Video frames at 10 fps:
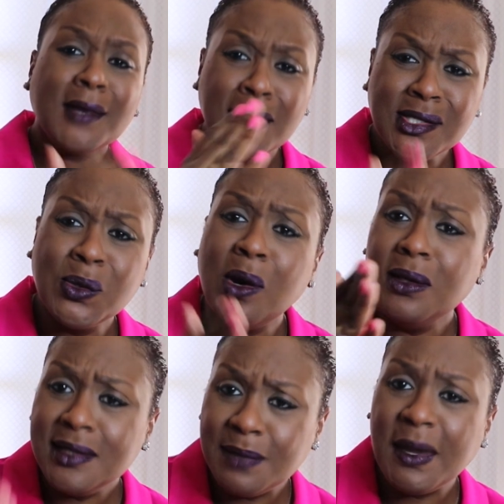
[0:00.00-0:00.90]
And so
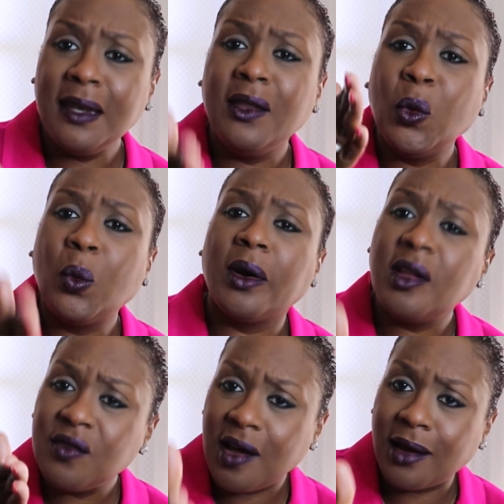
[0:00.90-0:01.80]
ultimately the word
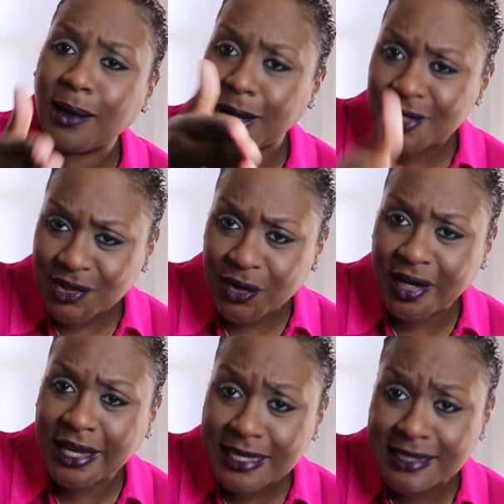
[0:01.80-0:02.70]
of God
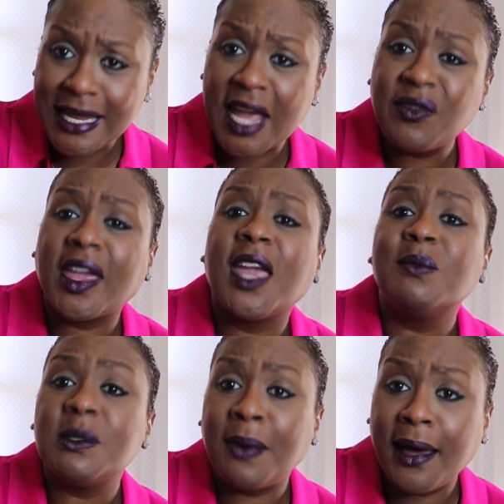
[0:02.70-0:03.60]
concerning his life came
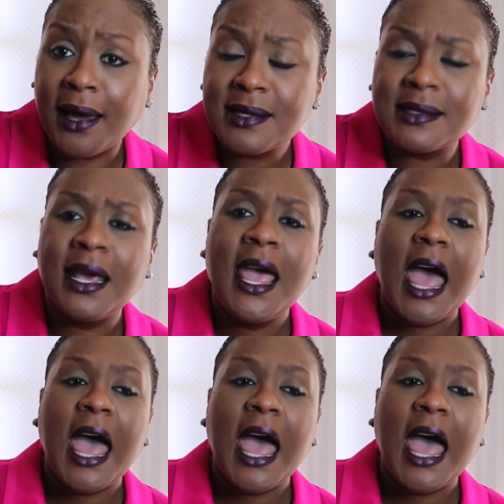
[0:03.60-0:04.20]
to pass.